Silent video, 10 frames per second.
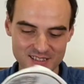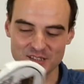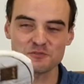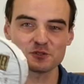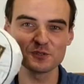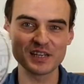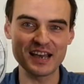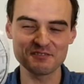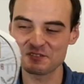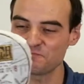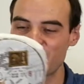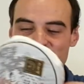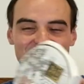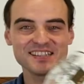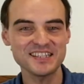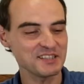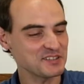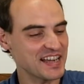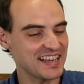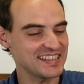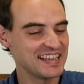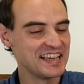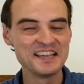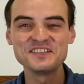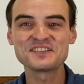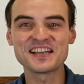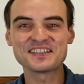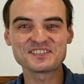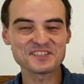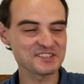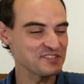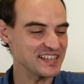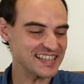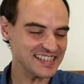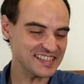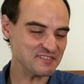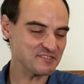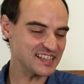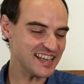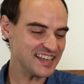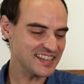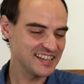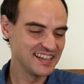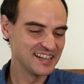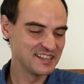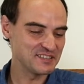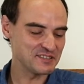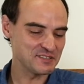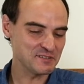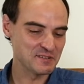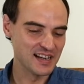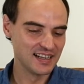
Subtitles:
if you don't have to buy the tea, you can just drink it every day, you know.